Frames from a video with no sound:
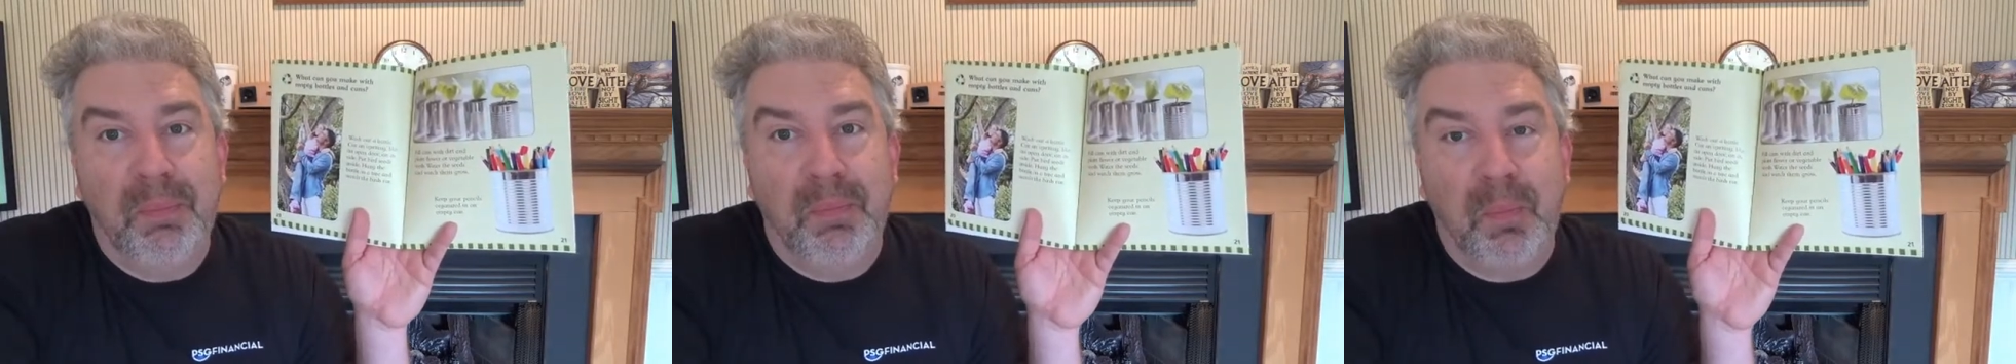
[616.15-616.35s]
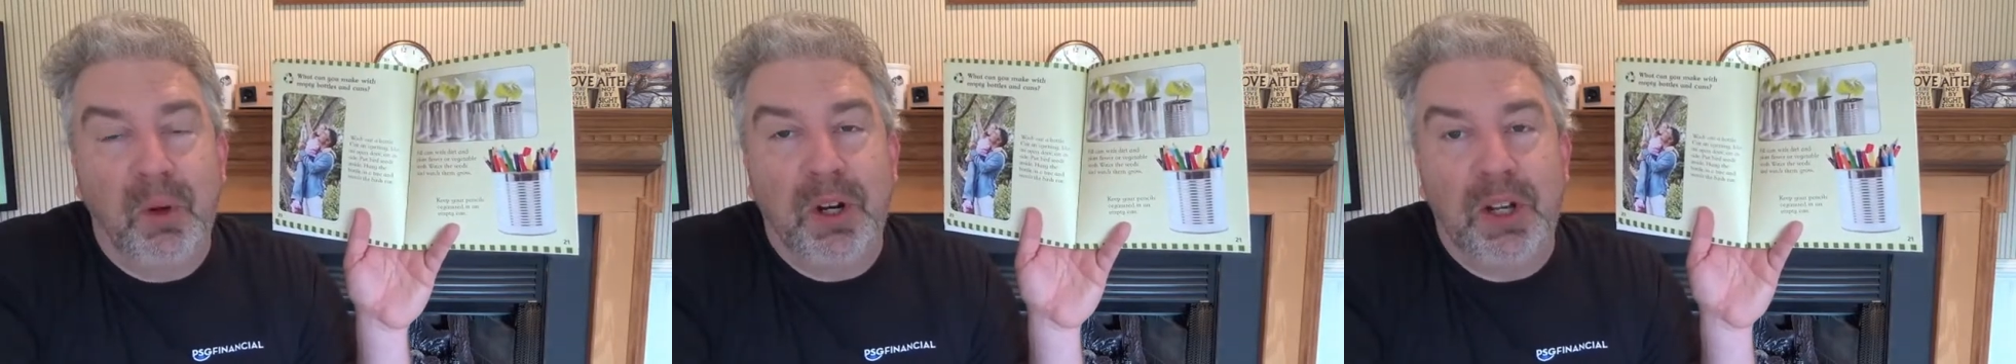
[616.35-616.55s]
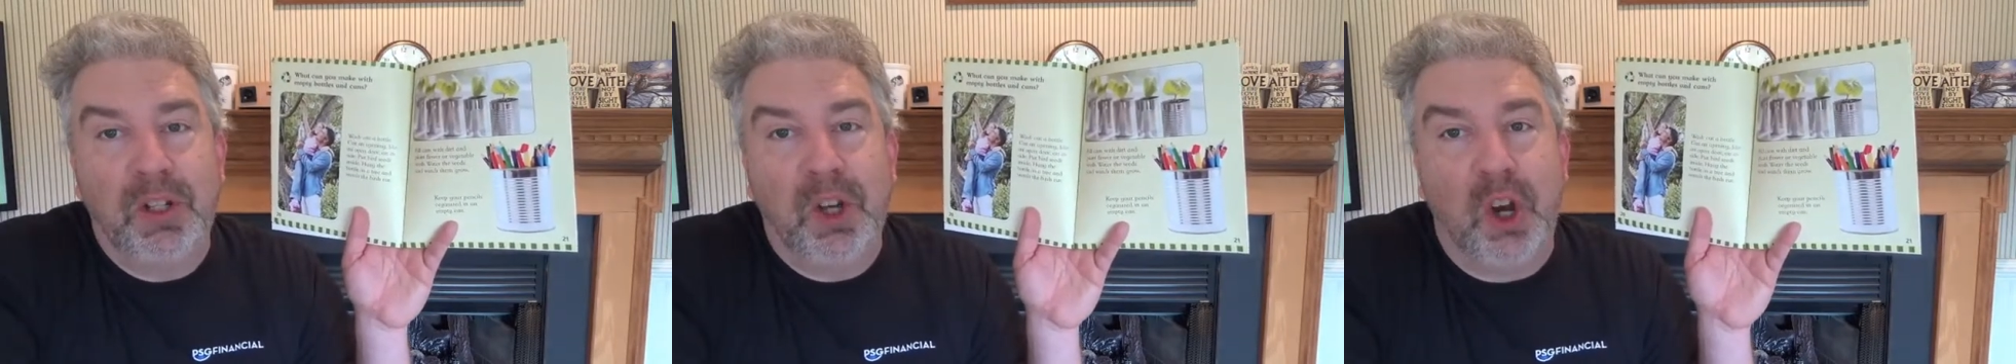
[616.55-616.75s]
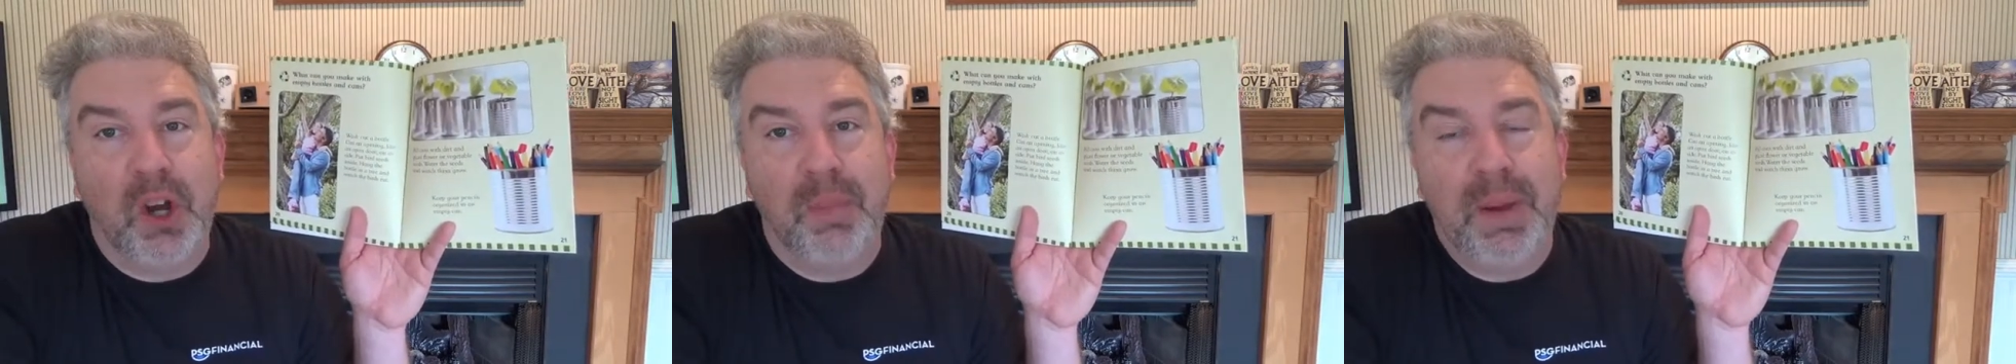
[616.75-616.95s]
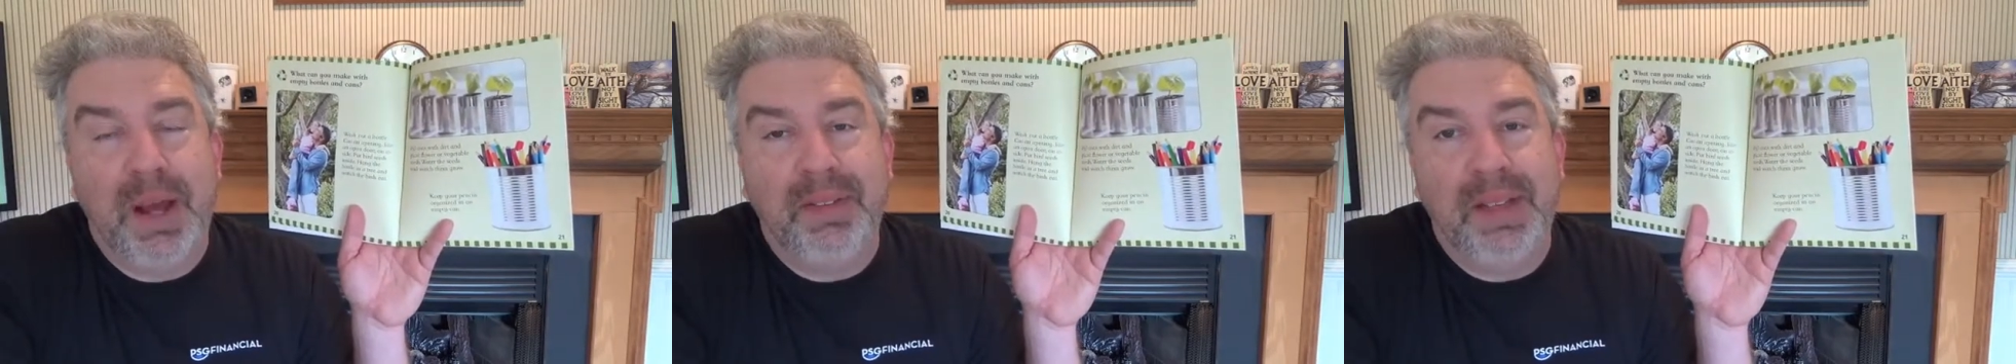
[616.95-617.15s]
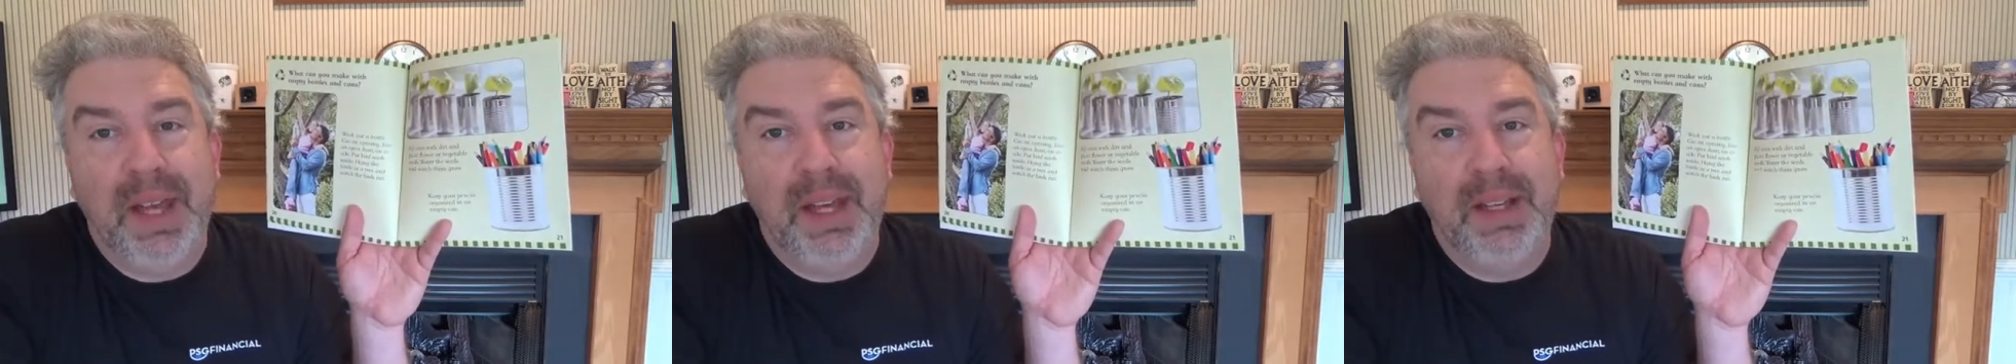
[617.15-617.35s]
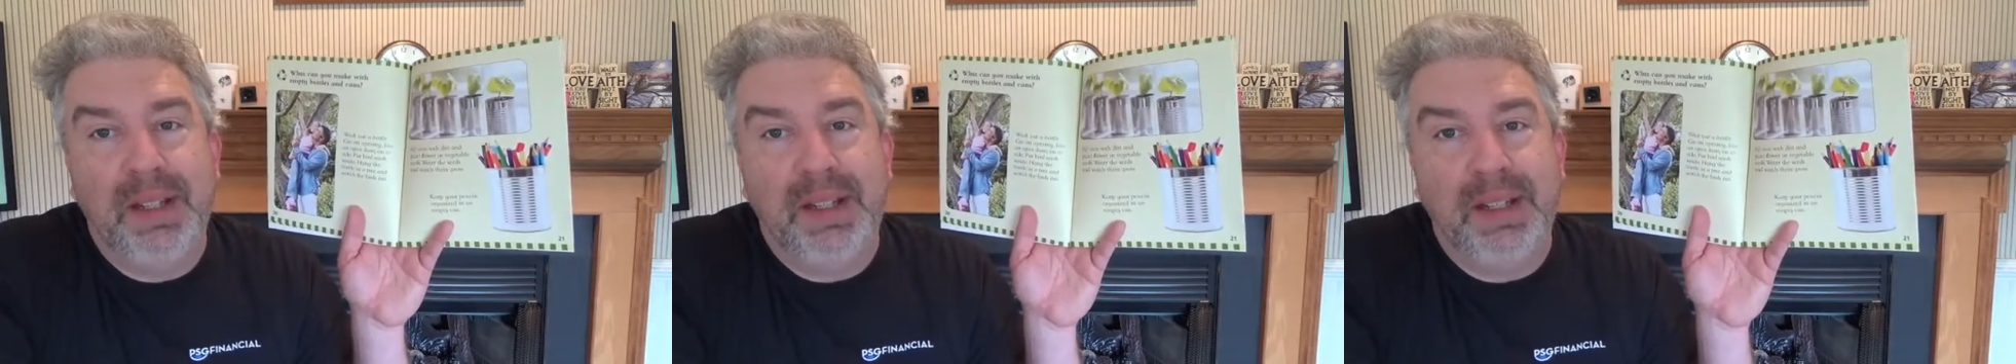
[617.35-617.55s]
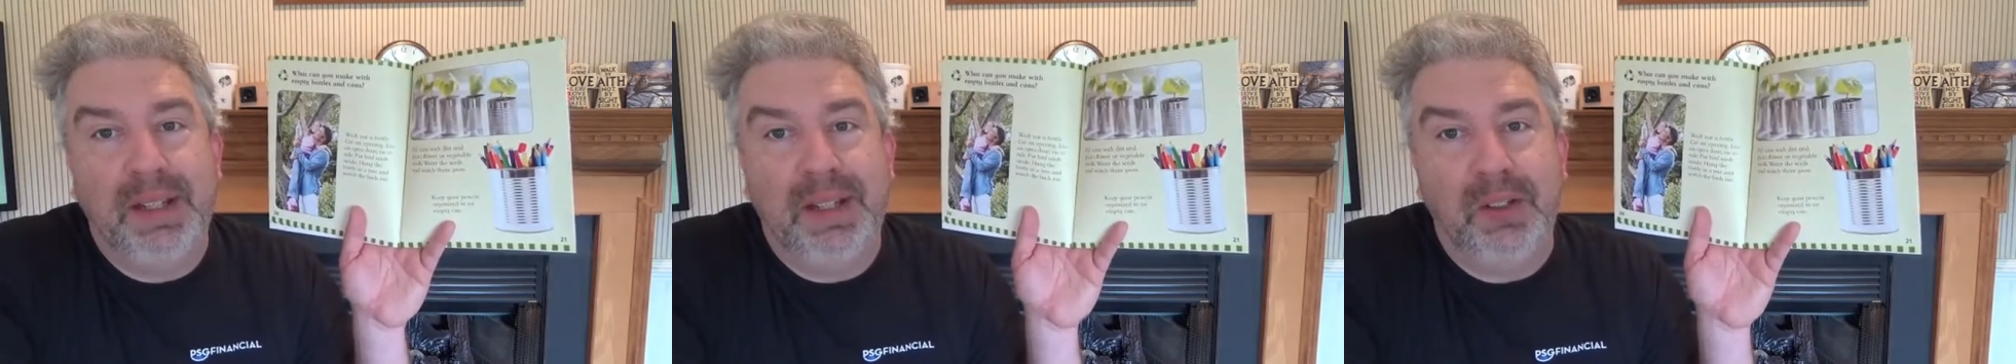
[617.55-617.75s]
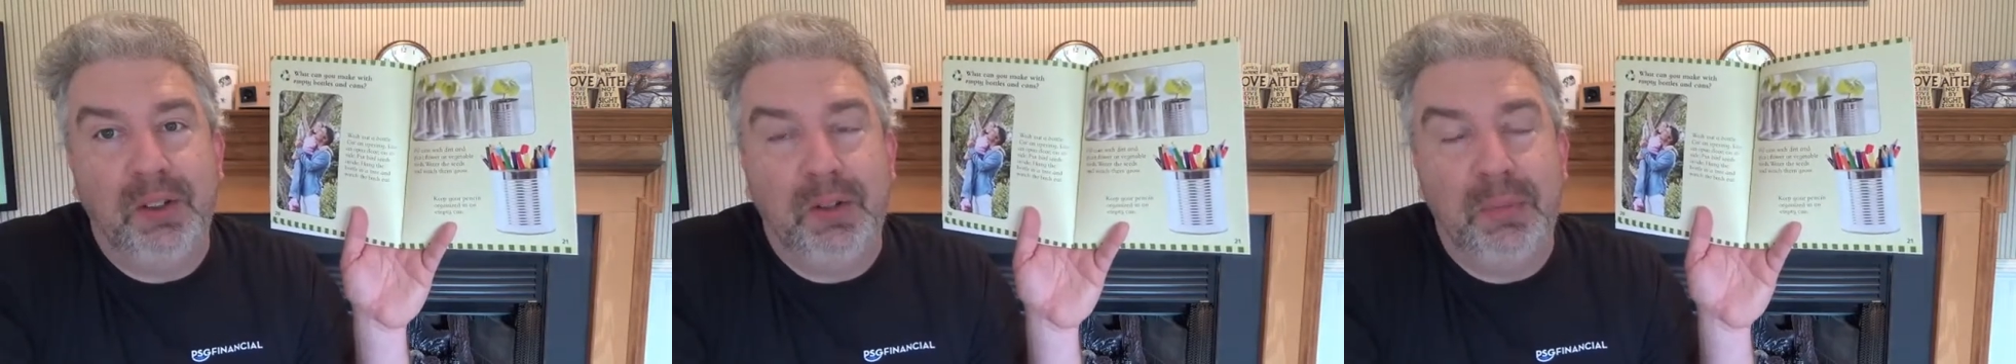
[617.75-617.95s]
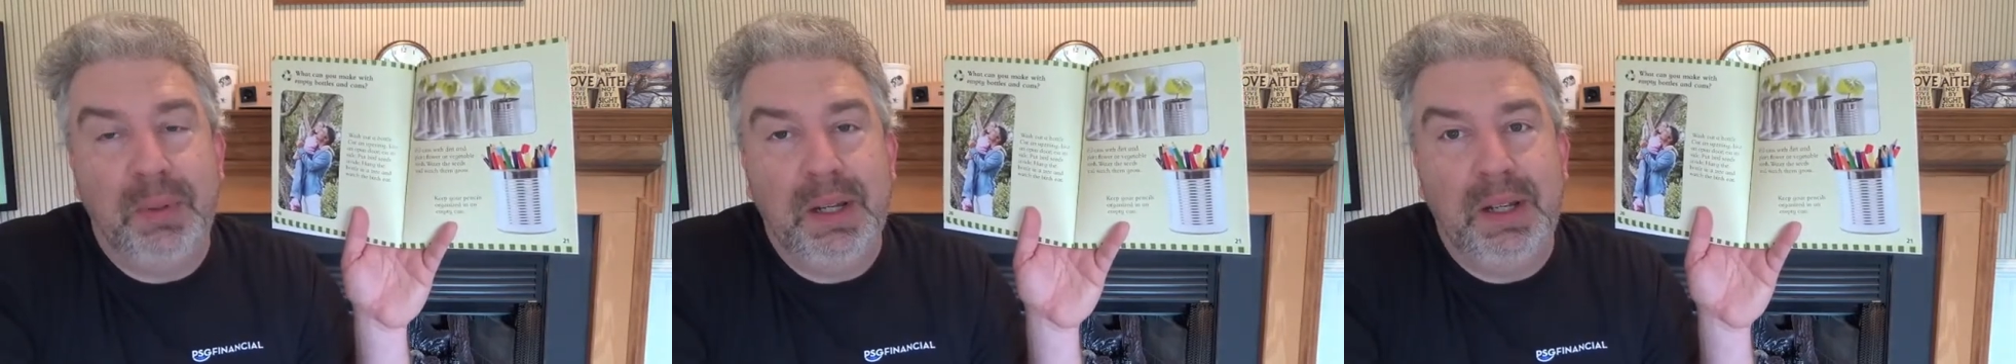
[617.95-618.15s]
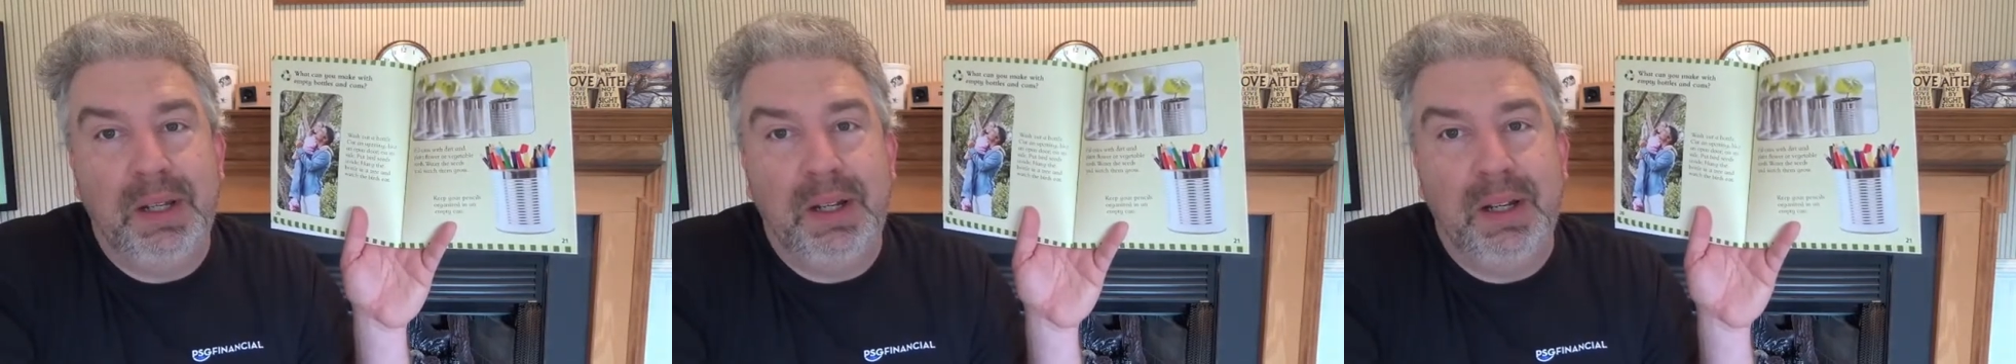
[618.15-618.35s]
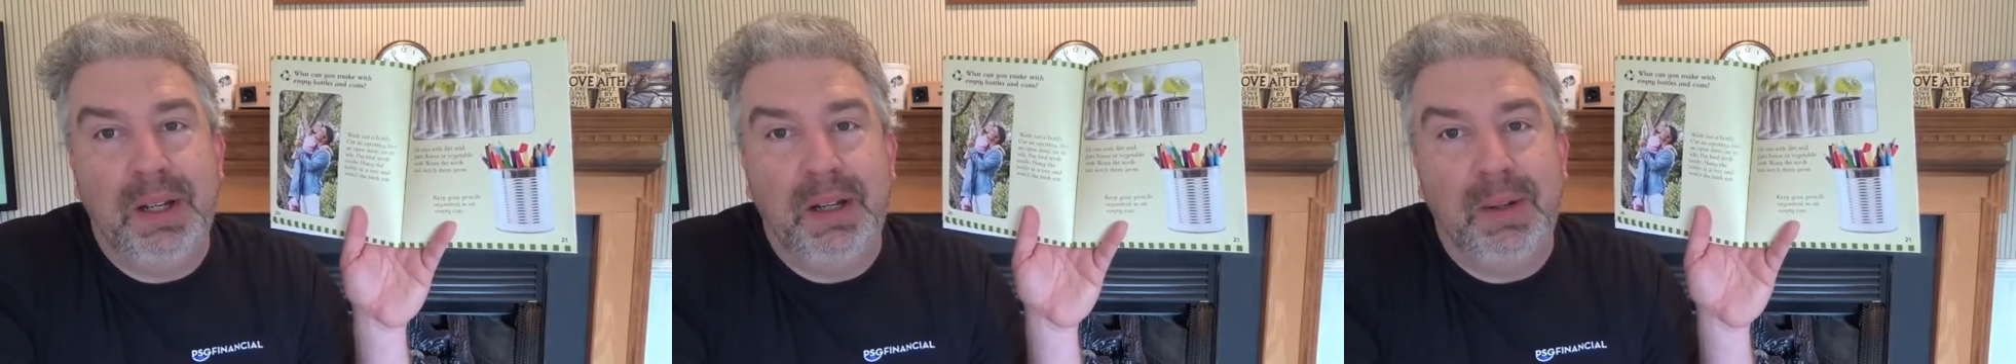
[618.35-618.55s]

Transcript: we're going to talk about that in a little bit.